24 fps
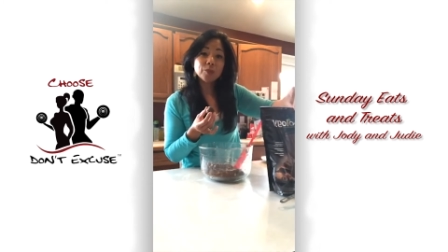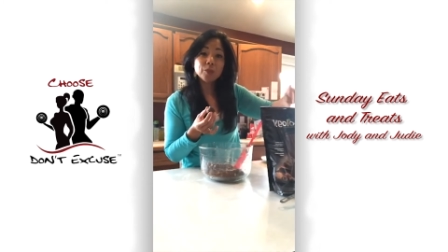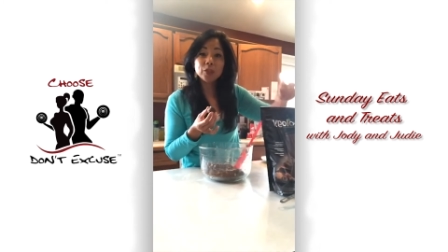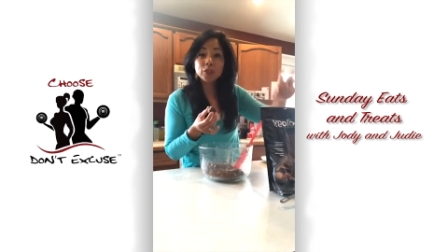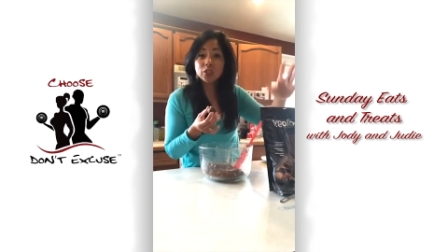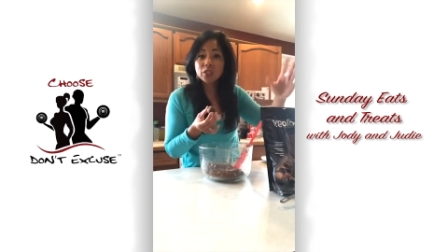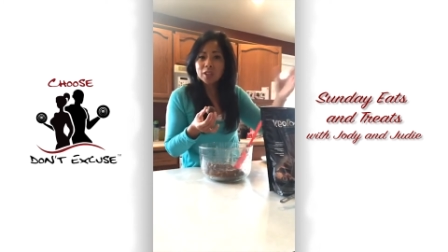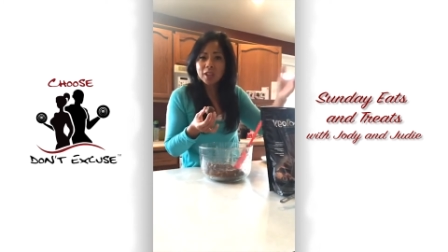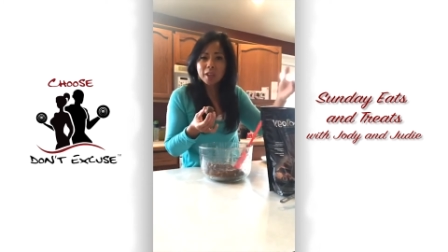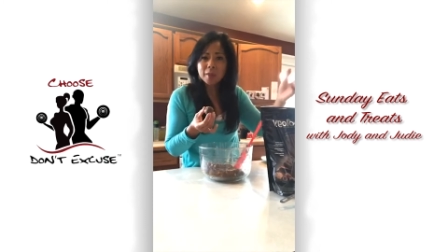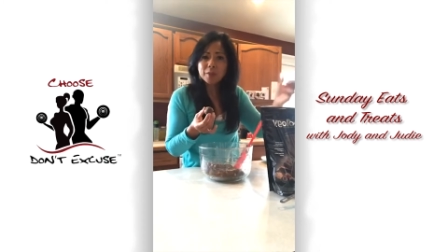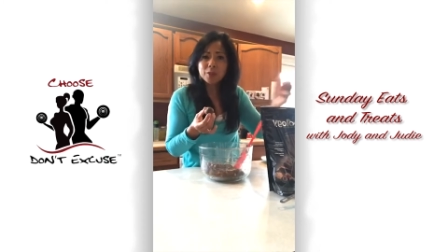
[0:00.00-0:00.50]

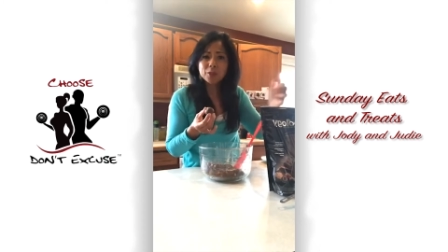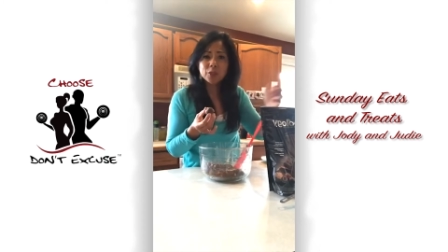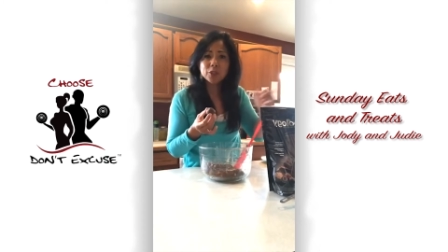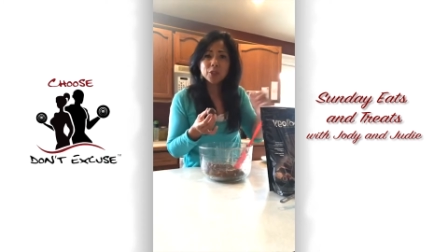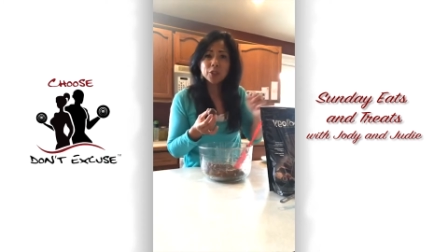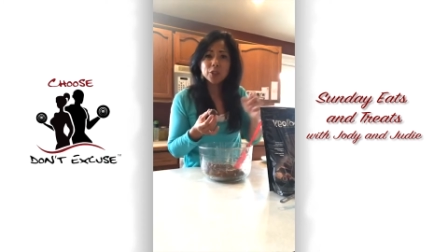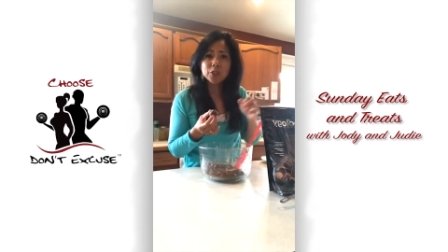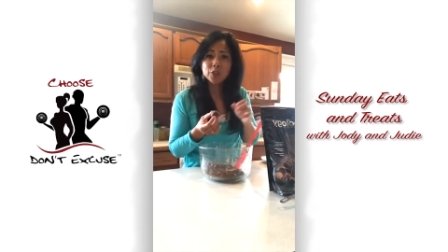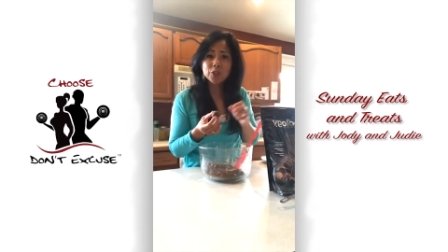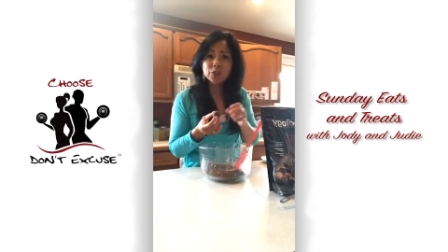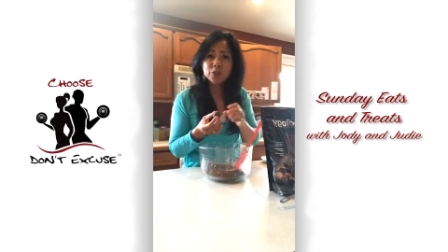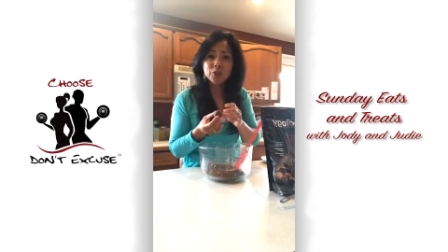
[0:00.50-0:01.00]
which I'm sure you
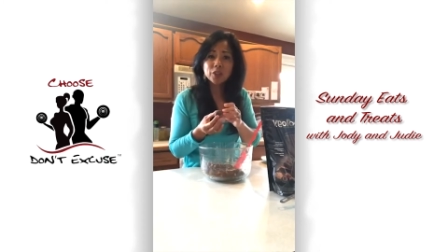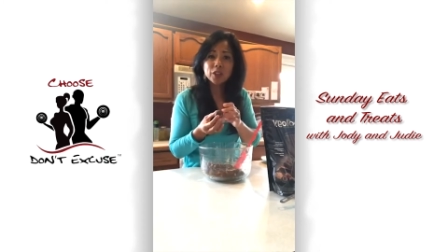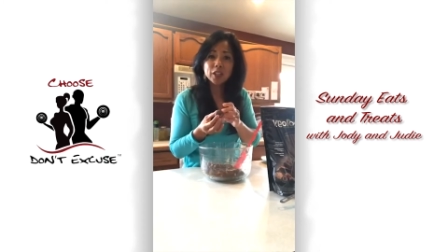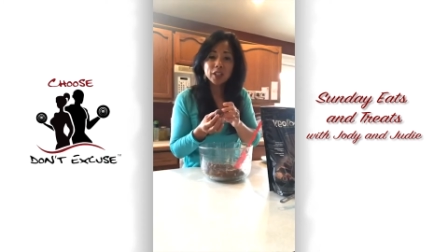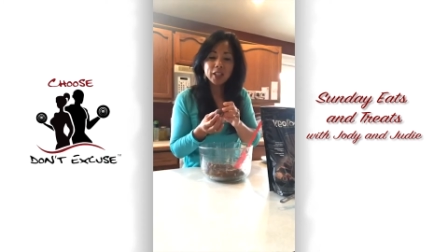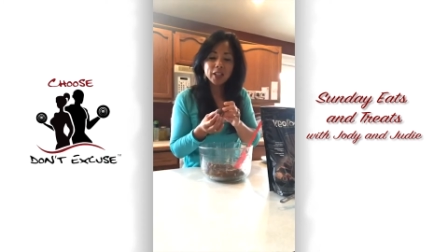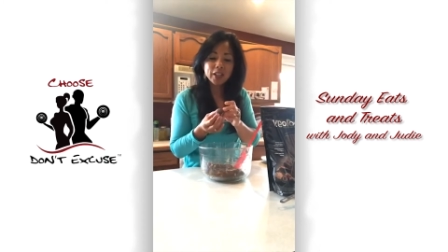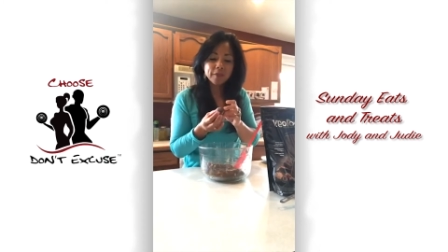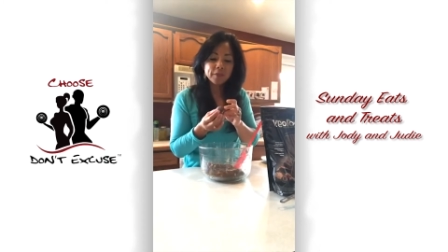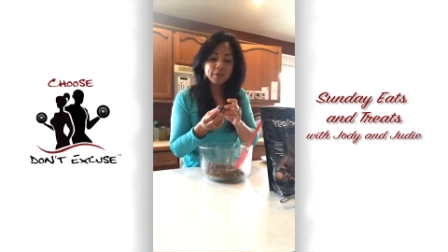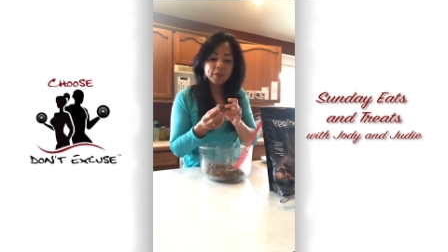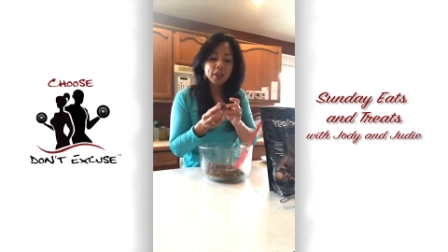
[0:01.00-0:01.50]
could use
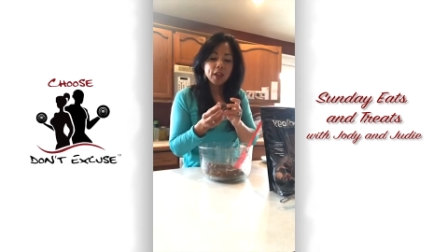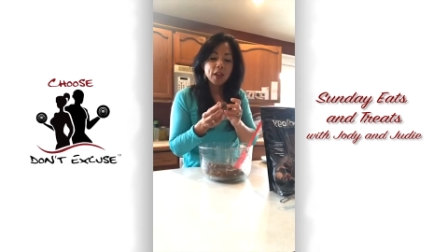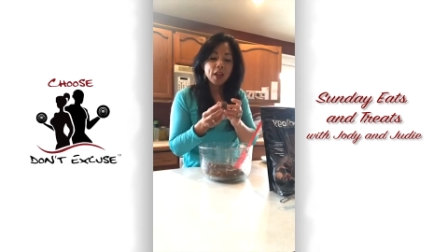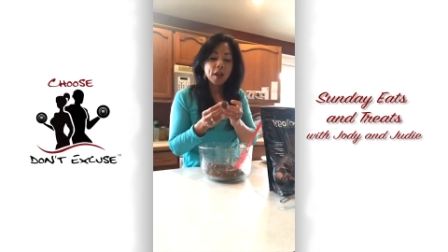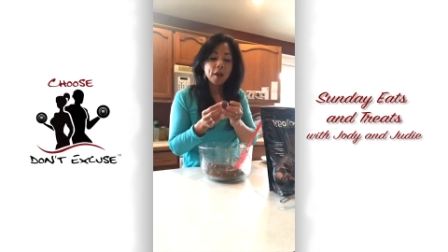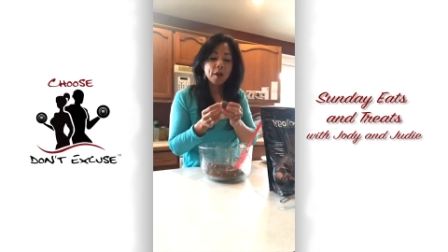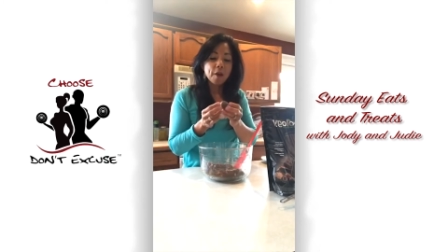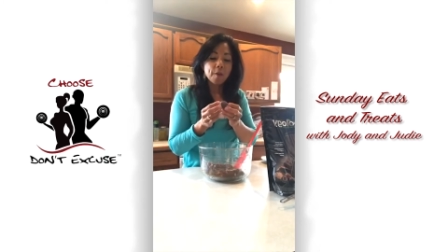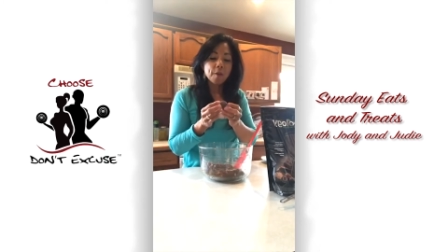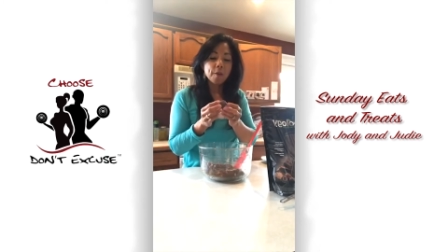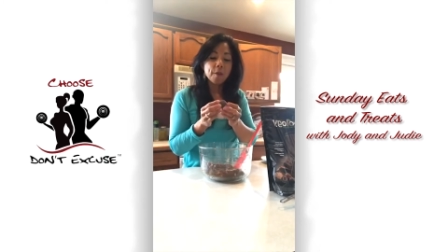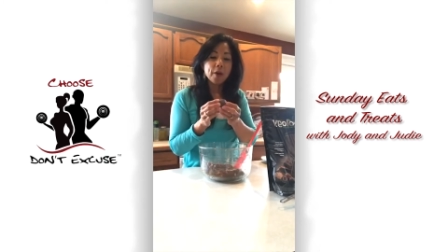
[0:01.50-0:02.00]
vanilla,
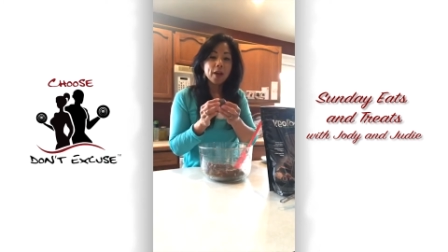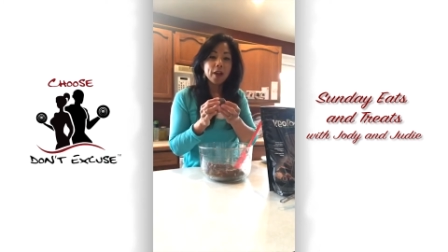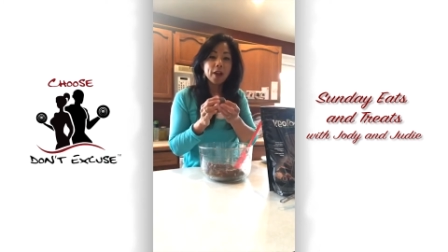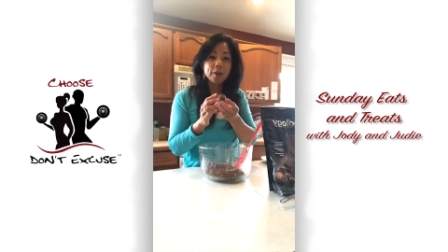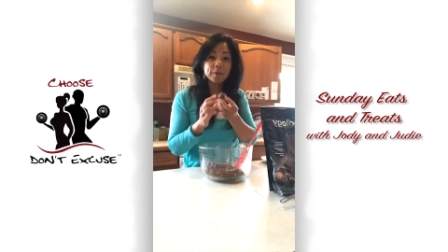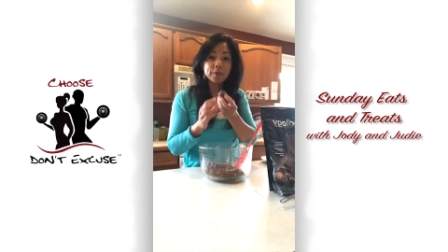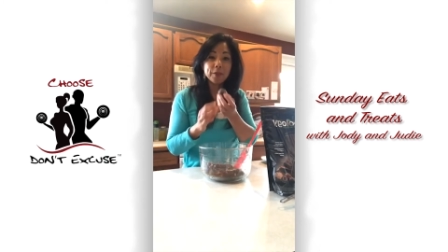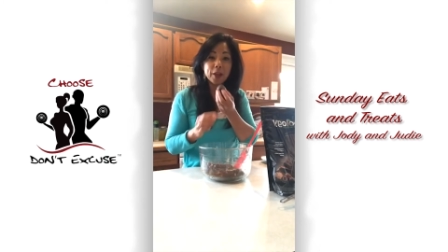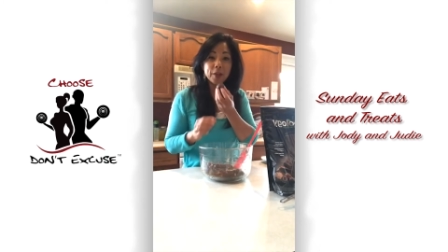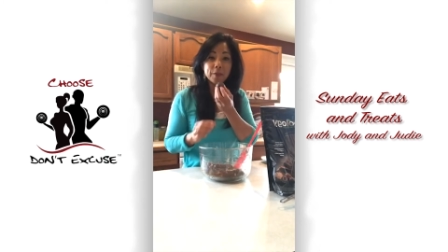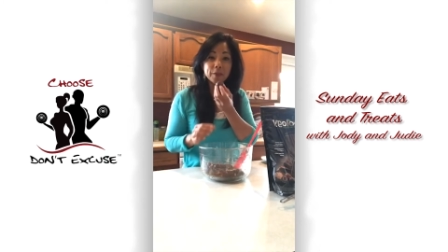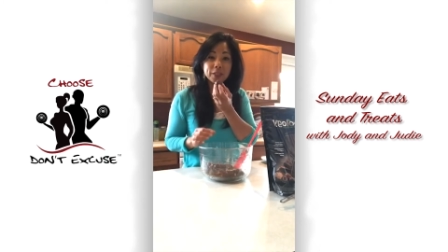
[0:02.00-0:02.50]
but
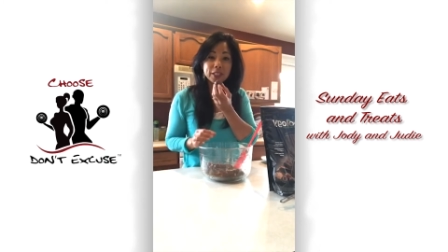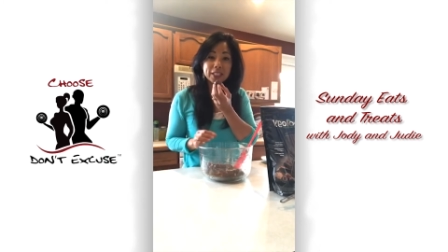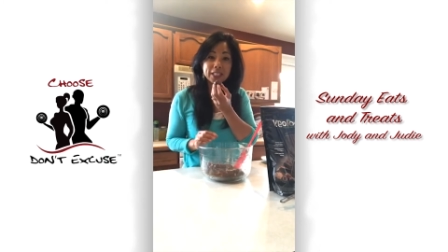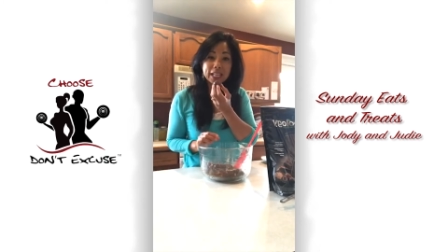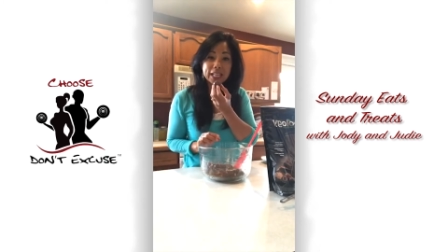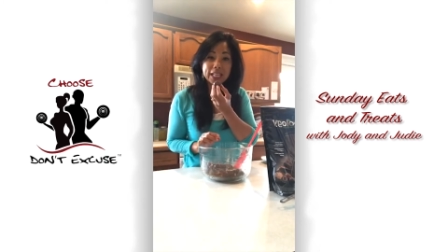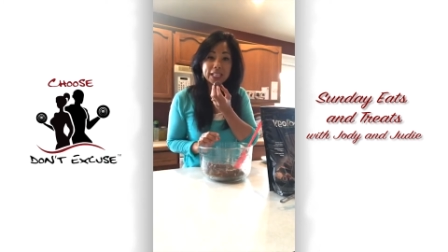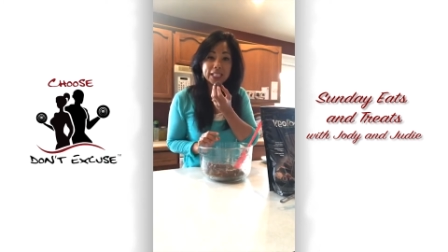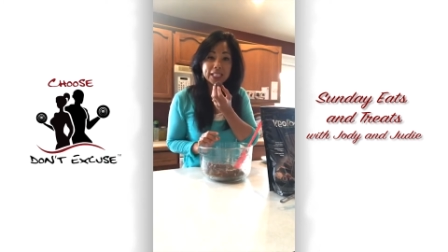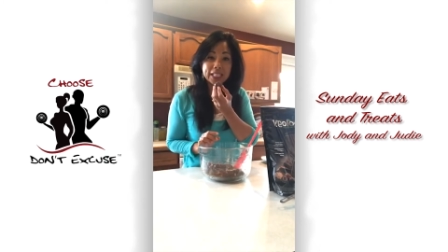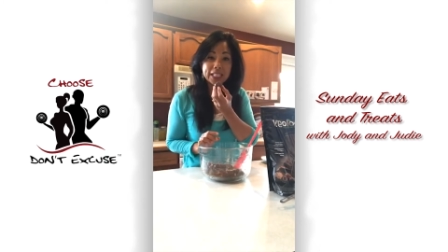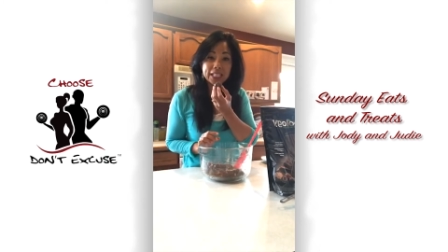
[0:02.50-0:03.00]
now I'm going to
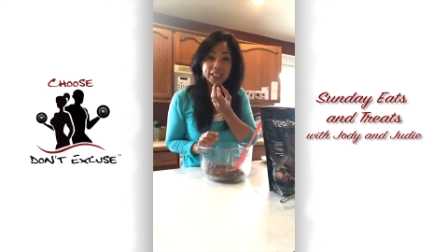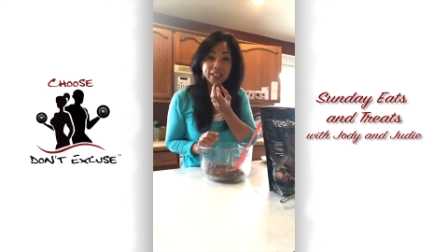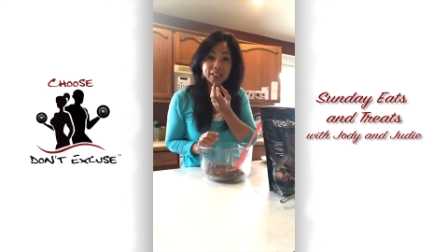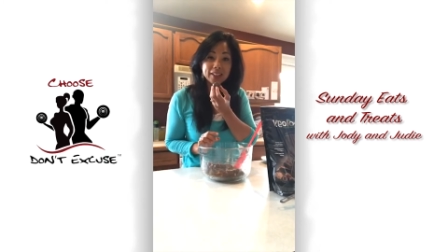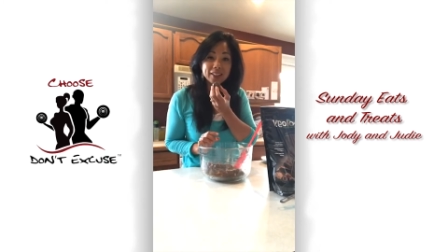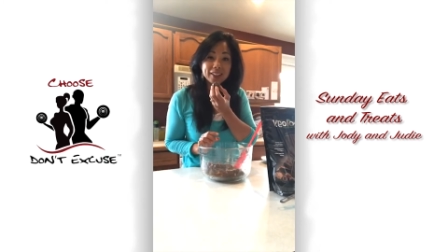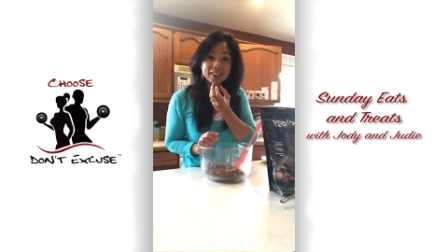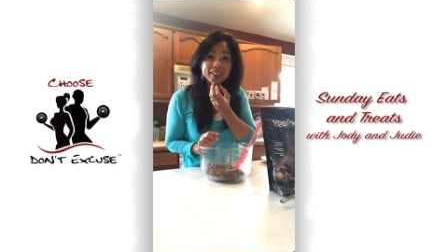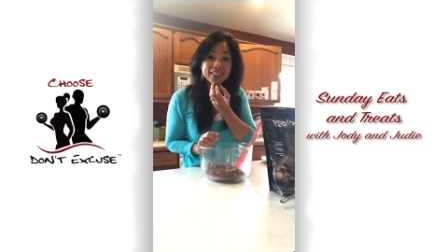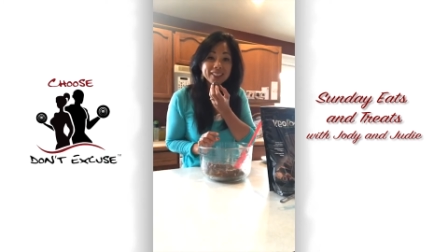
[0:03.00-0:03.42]
taste it.